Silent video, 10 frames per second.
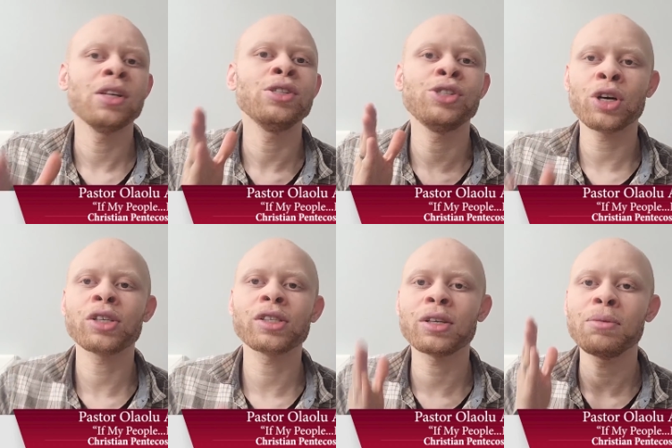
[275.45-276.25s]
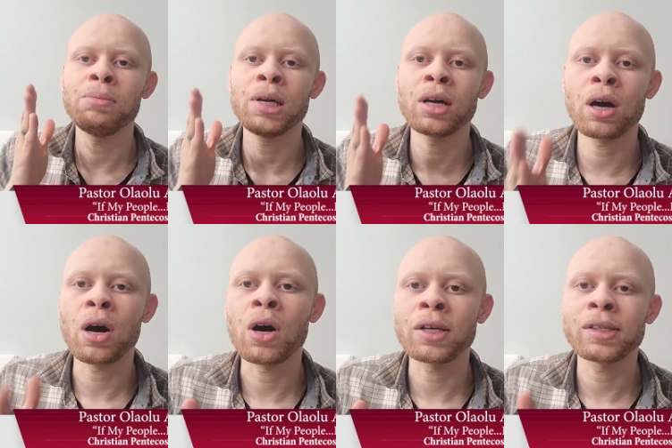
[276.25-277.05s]
just
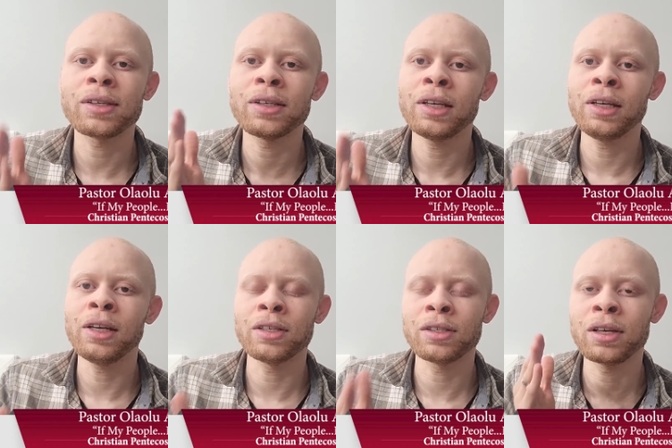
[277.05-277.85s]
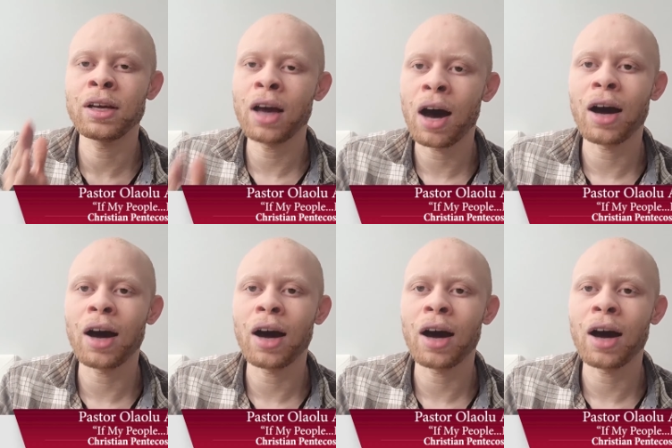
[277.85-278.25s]
because He is God.